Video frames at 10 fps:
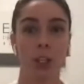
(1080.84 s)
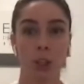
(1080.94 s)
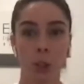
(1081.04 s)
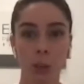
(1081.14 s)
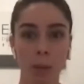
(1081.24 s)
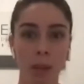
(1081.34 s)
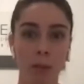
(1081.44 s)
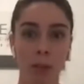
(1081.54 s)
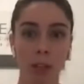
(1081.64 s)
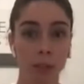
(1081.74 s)
should we be
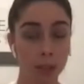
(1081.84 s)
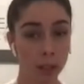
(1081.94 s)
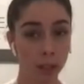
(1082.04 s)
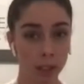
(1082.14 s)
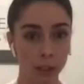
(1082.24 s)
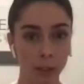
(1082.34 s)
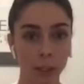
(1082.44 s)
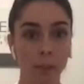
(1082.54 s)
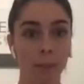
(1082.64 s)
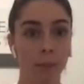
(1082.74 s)
avoiding physical
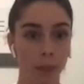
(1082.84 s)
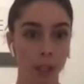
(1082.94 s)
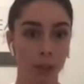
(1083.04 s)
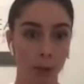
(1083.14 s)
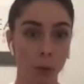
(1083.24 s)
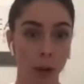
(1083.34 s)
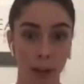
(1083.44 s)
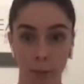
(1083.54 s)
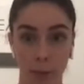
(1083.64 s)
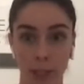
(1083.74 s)
activity if you
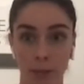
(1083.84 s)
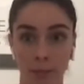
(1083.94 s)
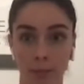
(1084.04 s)
have pain?